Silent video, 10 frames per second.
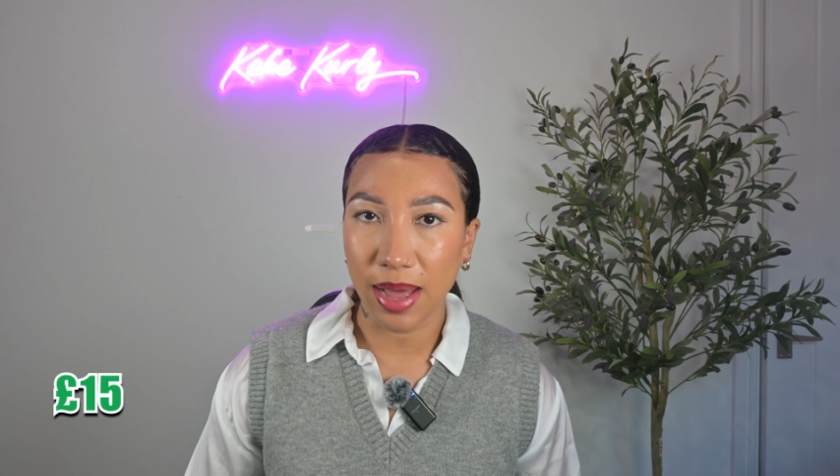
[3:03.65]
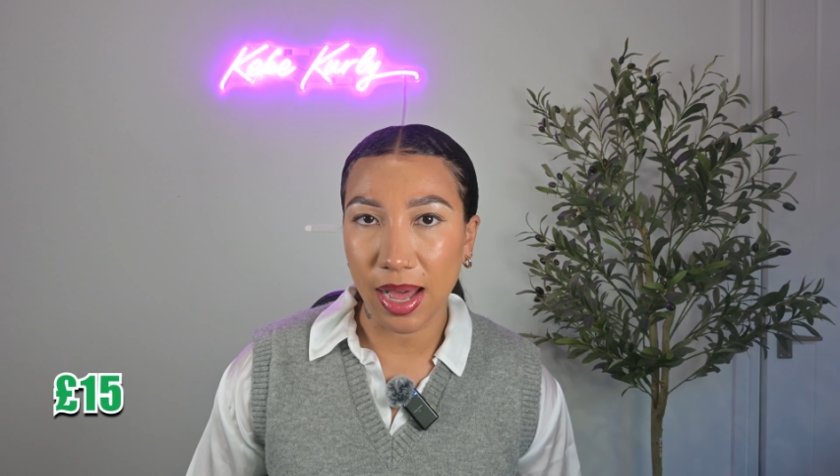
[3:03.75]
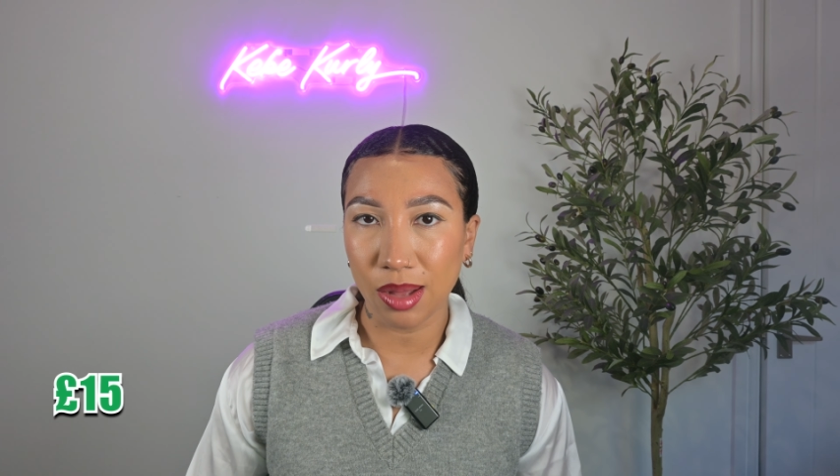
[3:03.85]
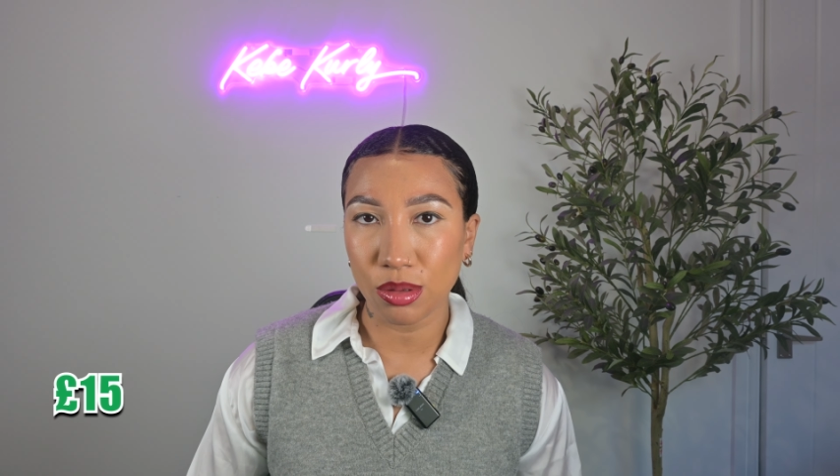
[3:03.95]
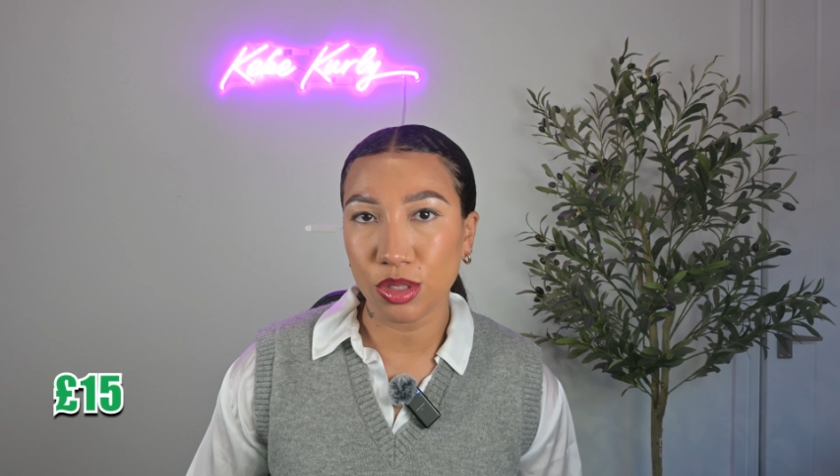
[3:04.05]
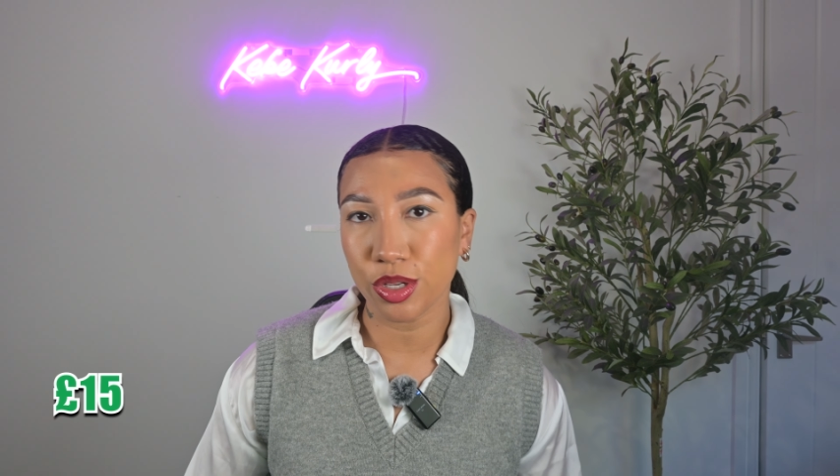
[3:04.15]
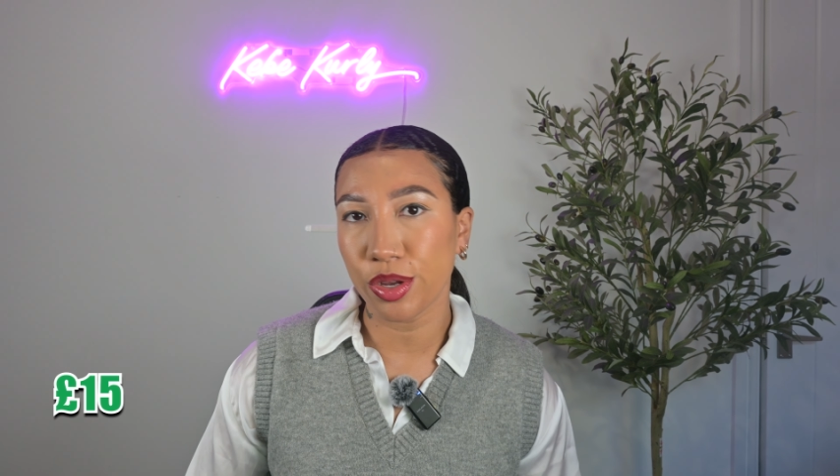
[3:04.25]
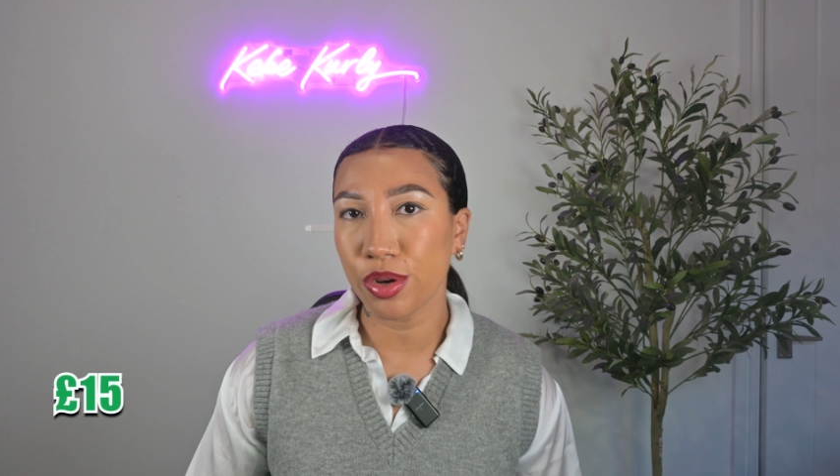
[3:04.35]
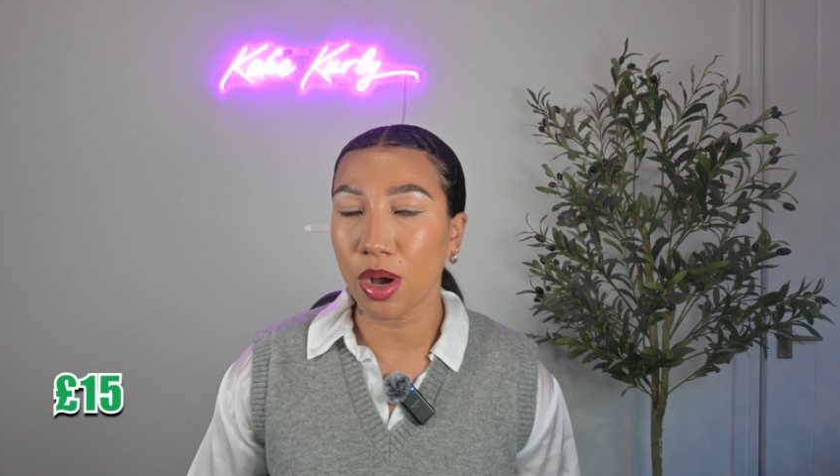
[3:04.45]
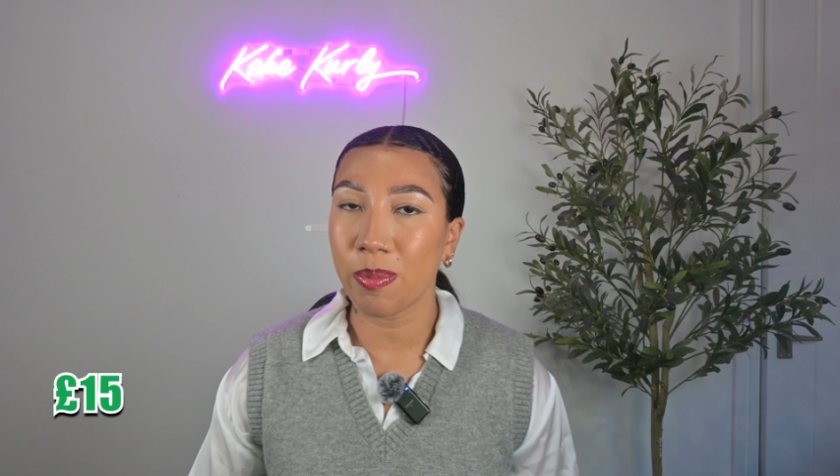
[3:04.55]
pounds,
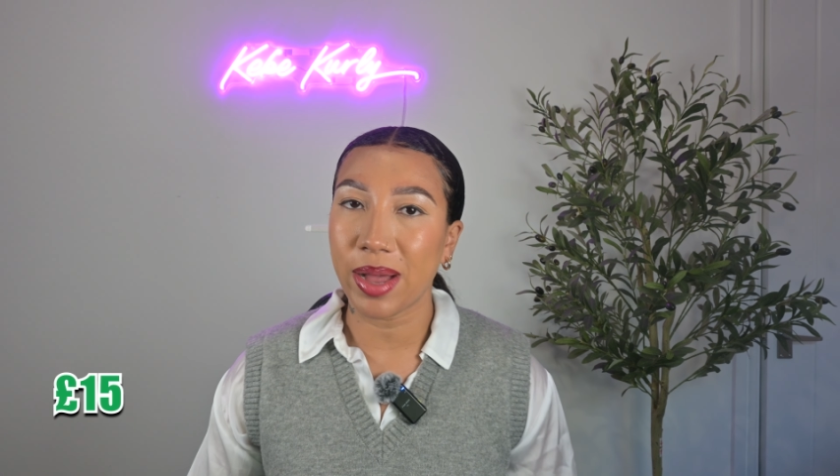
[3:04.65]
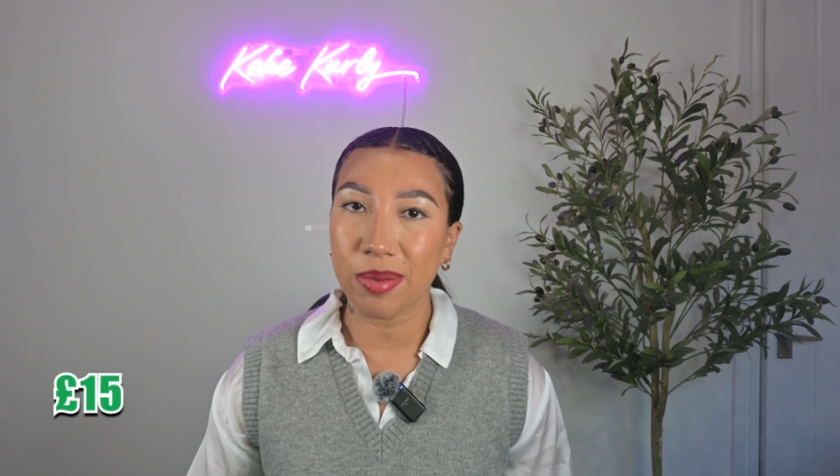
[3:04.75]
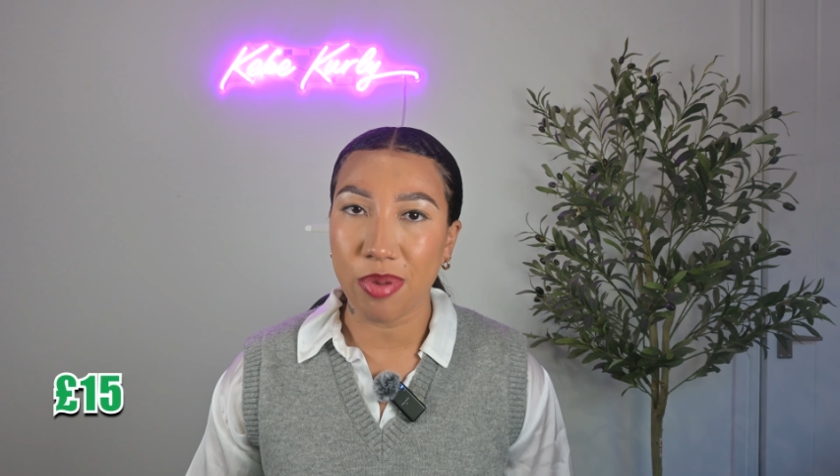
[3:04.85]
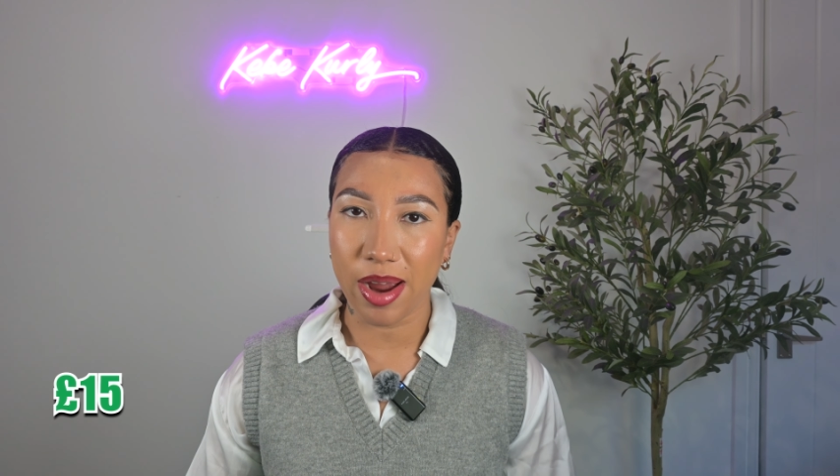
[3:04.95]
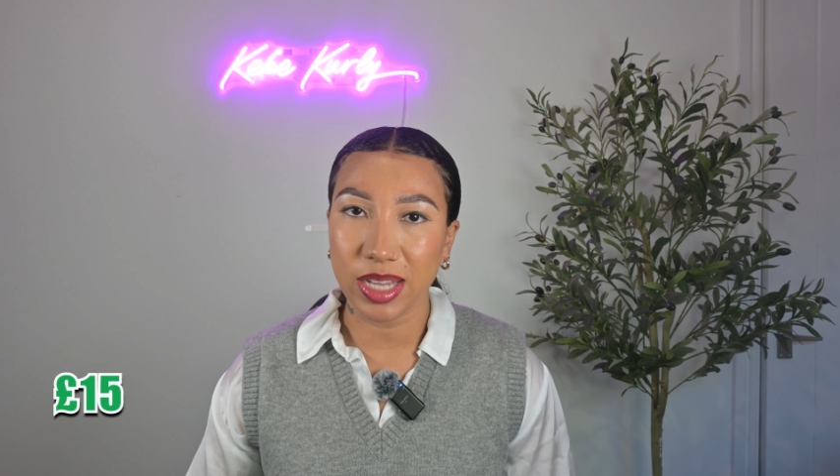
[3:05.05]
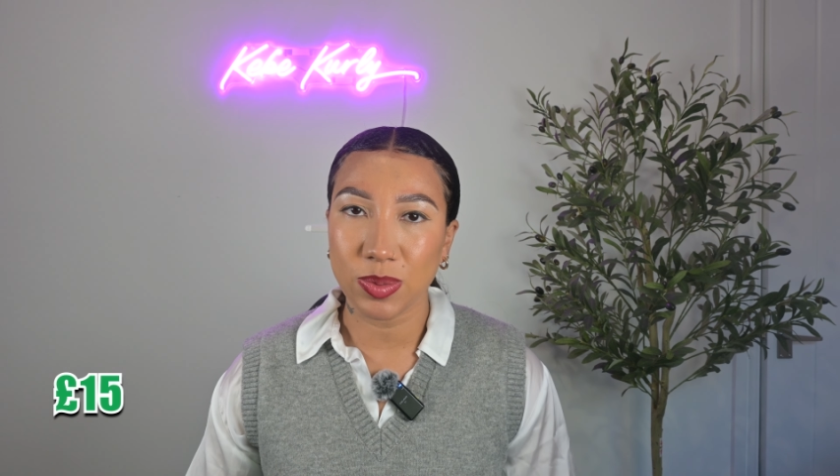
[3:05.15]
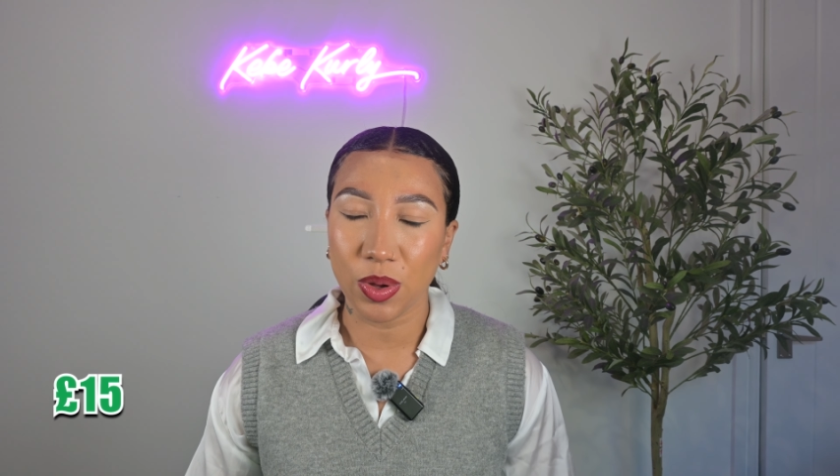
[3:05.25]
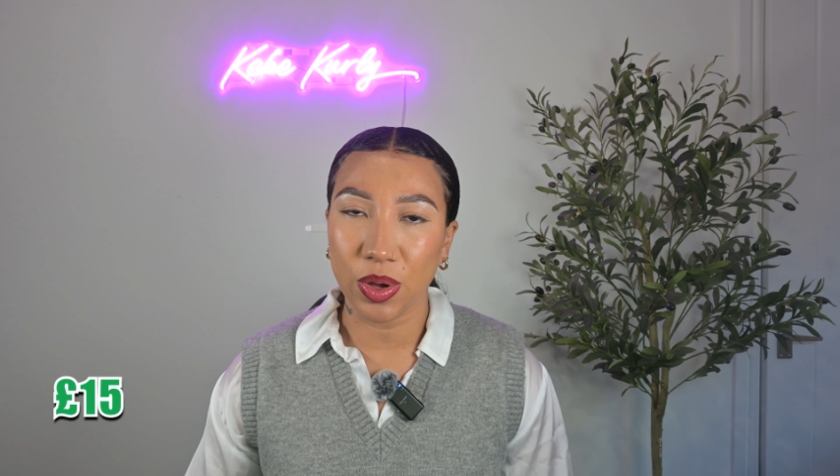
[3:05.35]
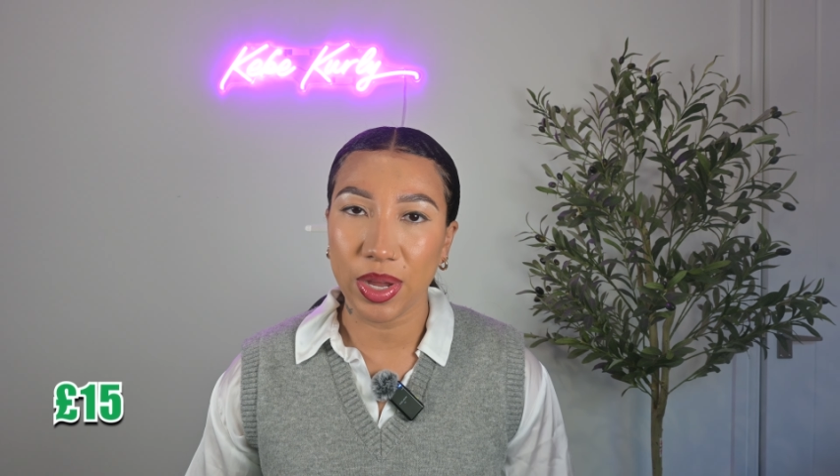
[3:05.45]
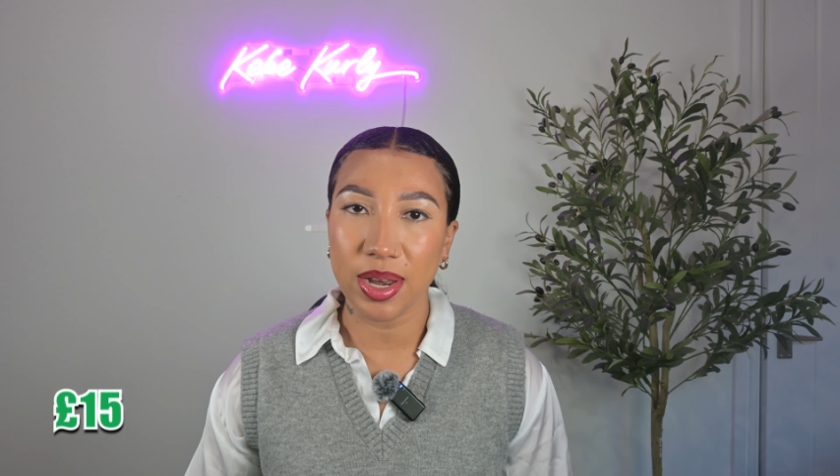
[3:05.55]
so not a bad price
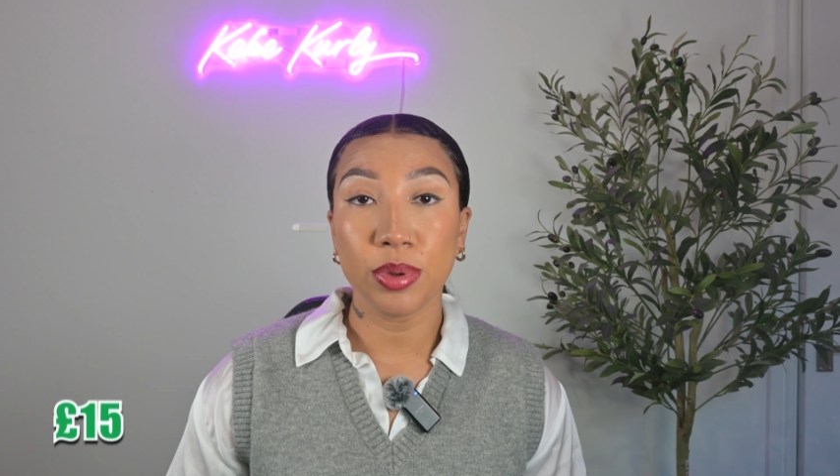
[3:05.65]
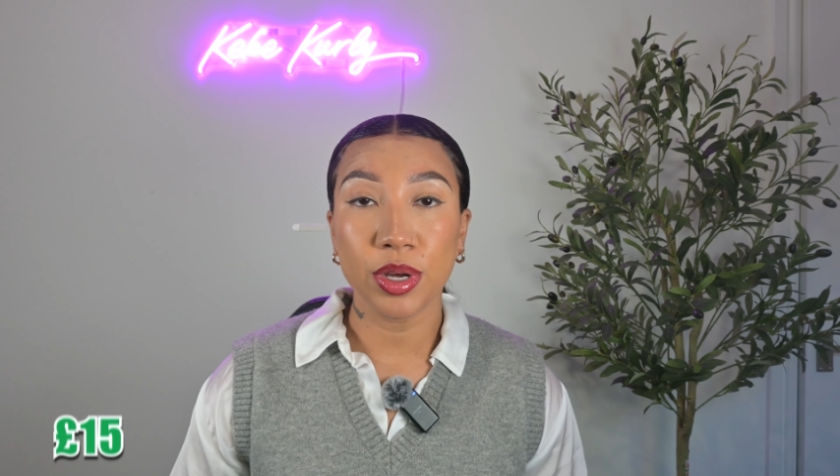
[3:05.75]
point.